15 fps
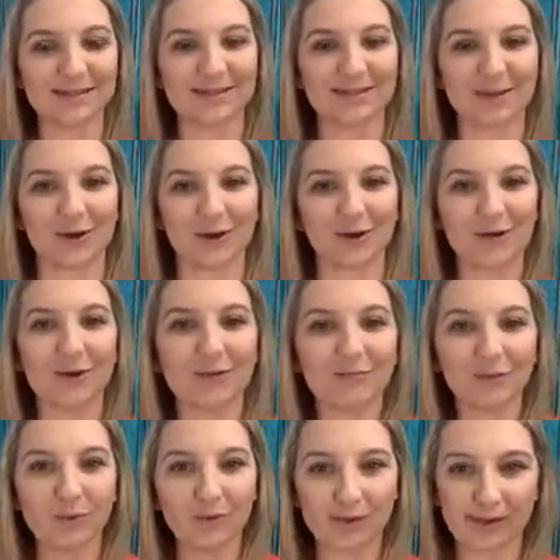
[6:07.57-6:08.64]
So
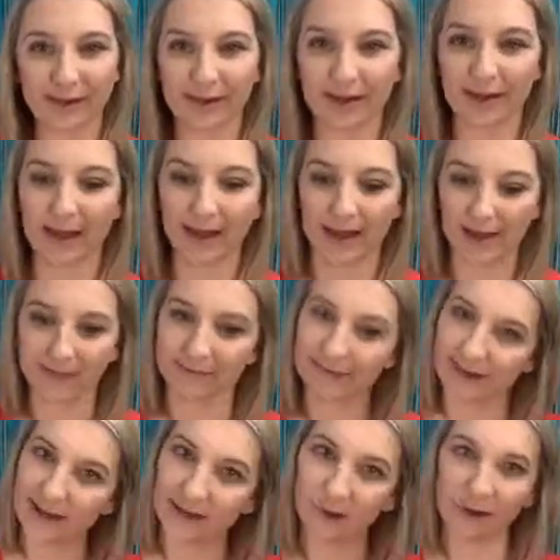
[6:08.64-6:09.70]

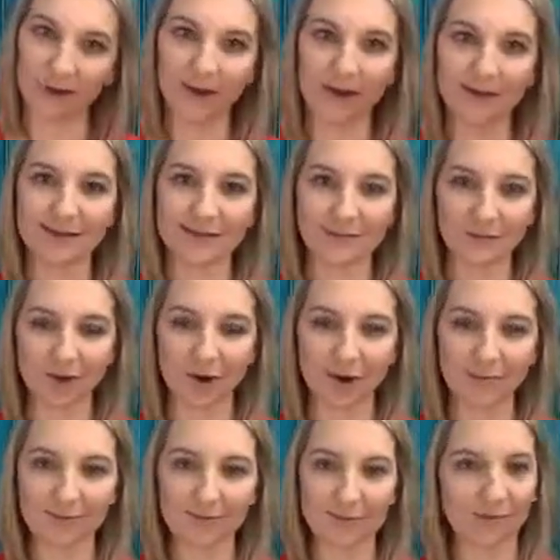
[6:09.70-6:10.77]
download it,
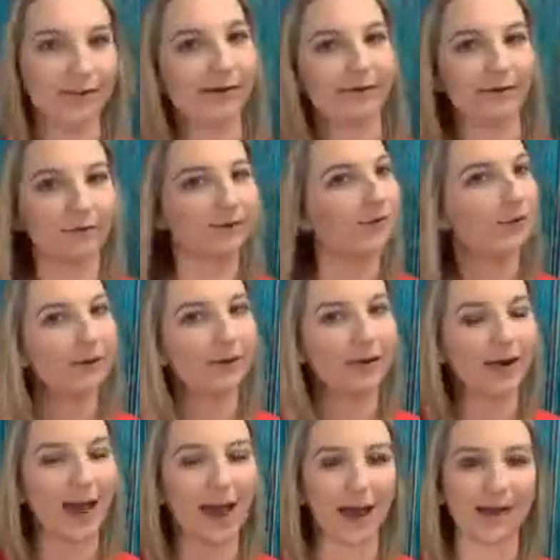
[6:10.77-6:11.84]
subscribe to it, review
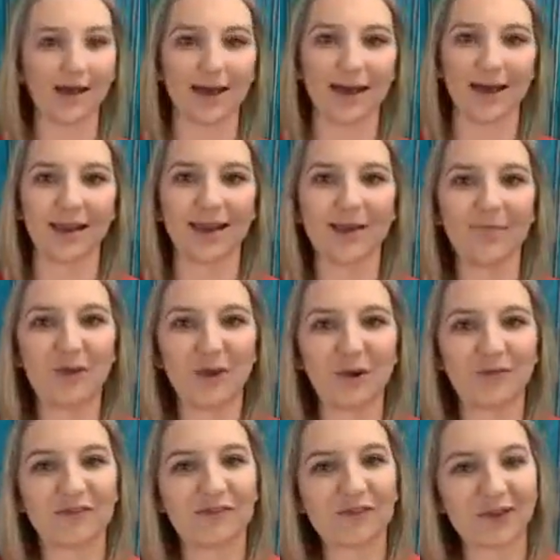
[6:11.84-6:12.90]
it, and let me know
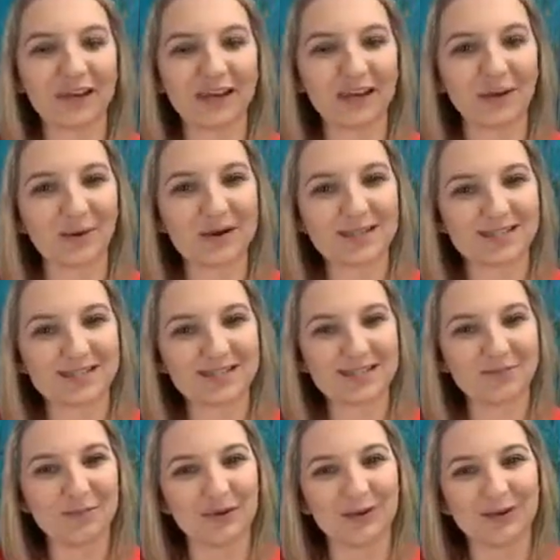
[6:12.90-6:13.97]
if you've got any questions,
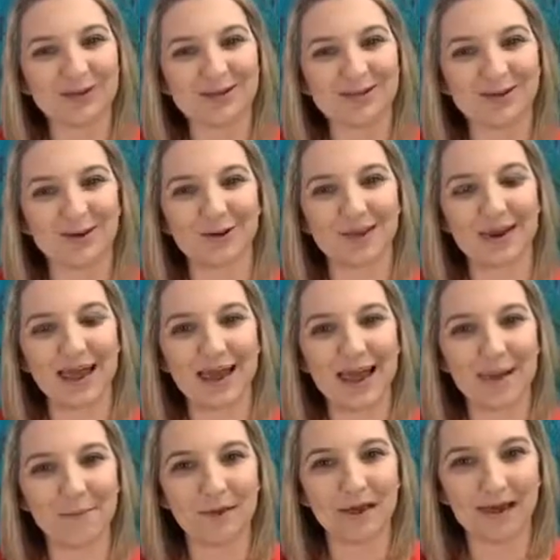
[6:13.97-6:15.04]
because know that I
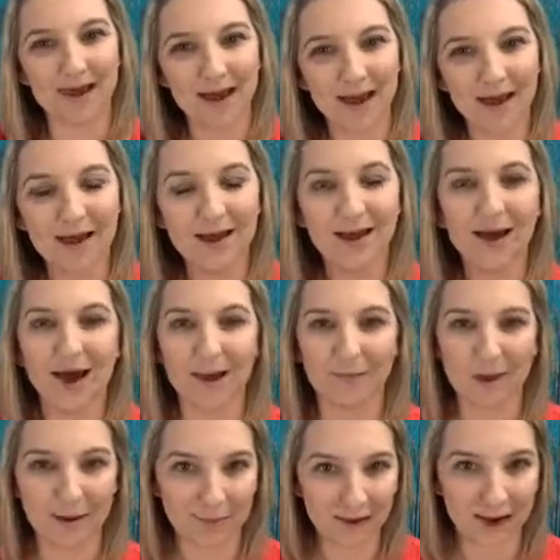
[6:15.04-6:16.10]
am here. I'm
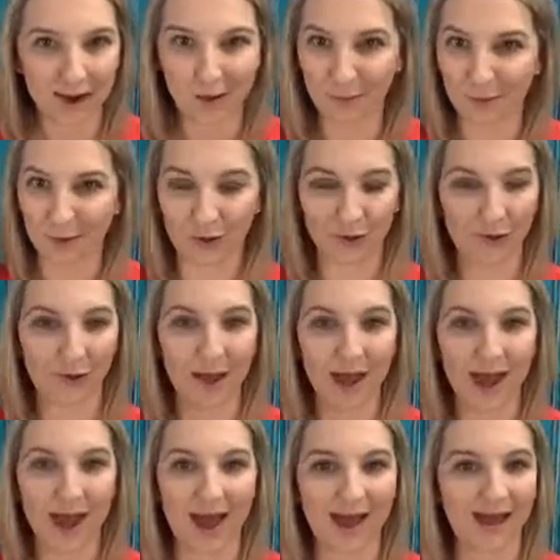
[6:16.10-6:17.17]
happy to help you,
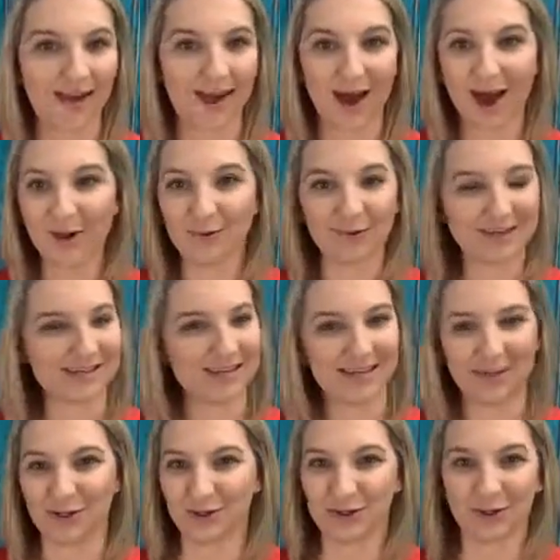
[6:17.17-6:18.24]
and I want to see
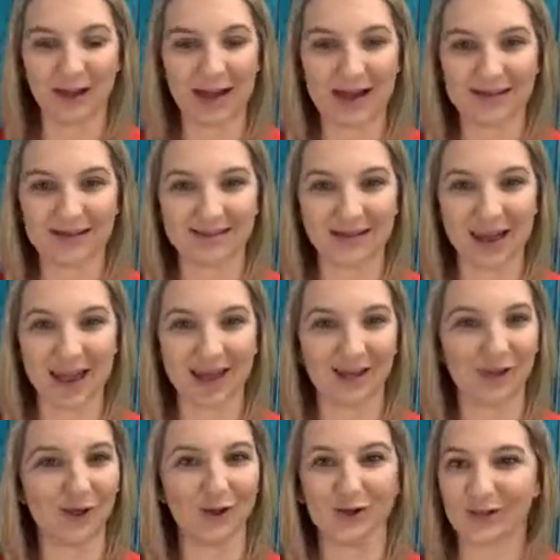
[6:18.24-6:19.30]
you as a
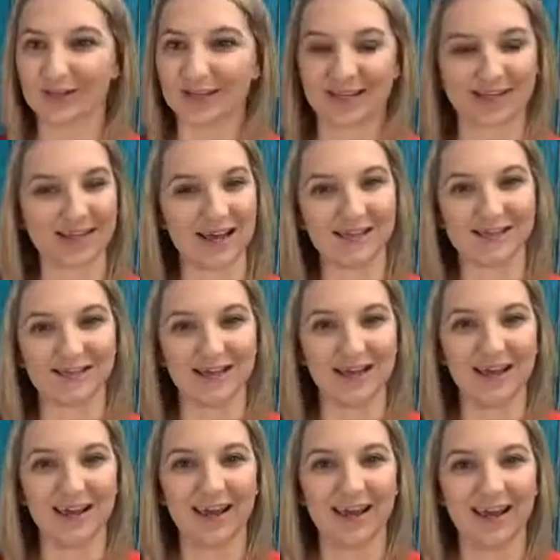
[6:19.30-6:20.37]
huge success
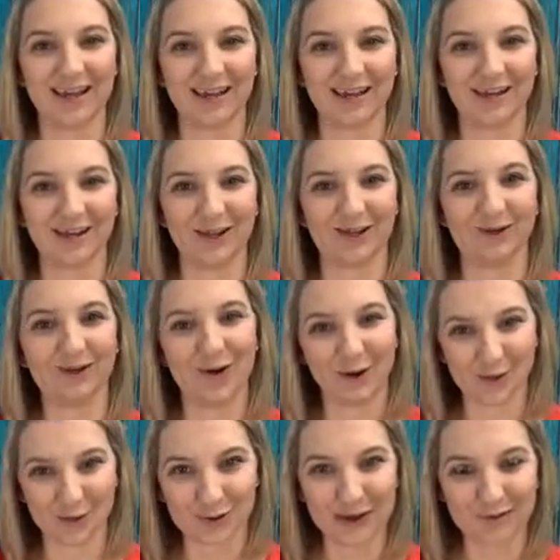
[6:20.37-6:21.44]
in your
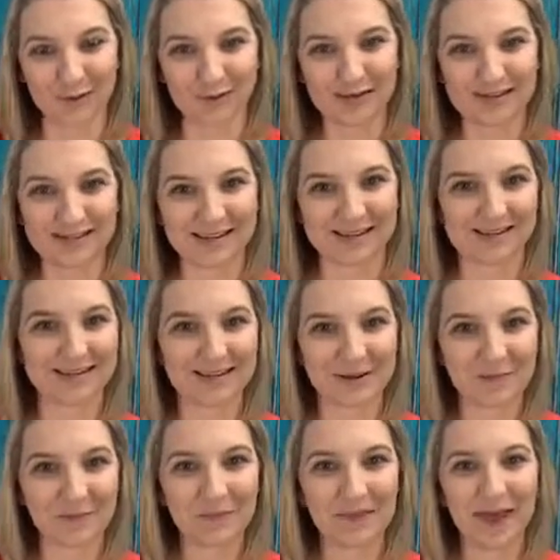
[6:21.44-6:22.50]
own travel business.
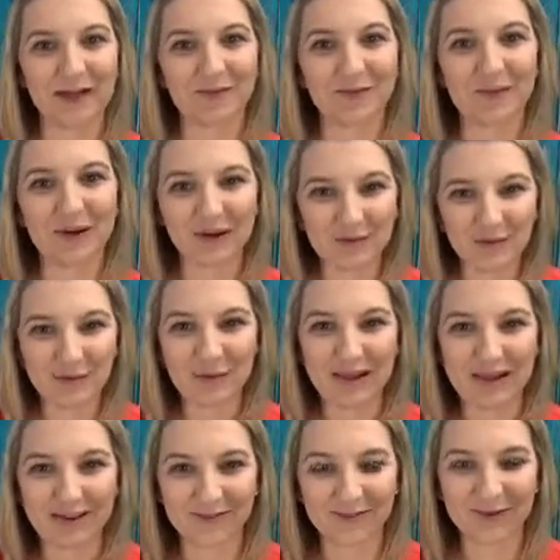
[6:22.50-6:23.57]
Have a wonderful week,
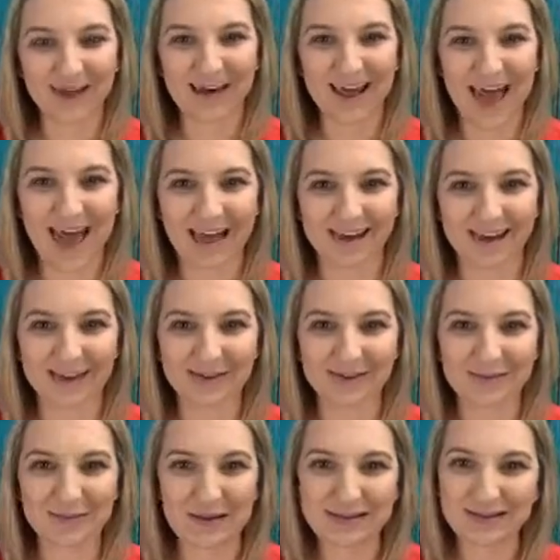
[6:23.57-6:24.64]
everyone, and I'll
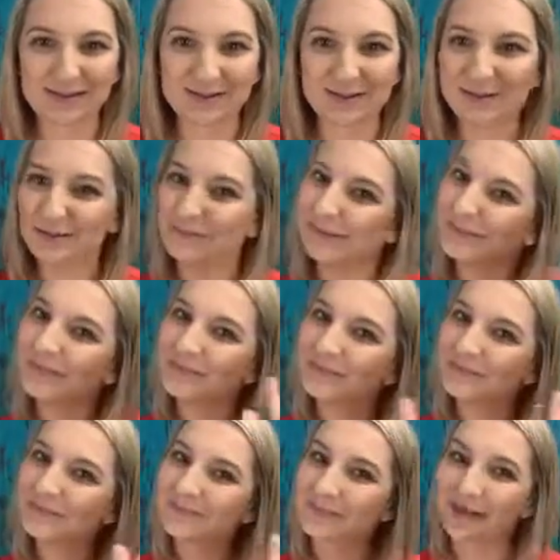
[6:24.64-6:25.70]
speak to you soon.
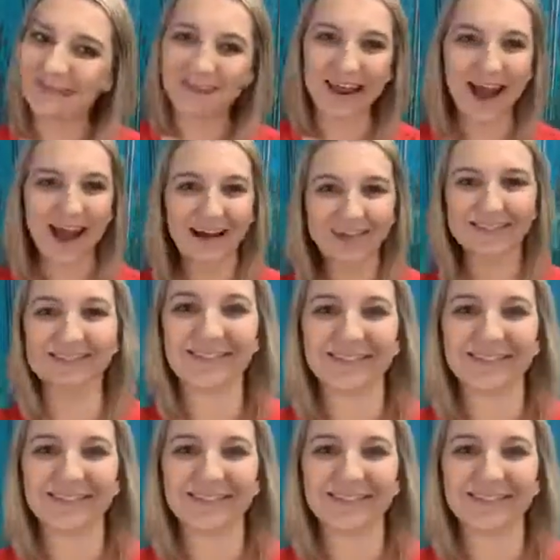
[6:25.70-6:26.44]
Bye for now.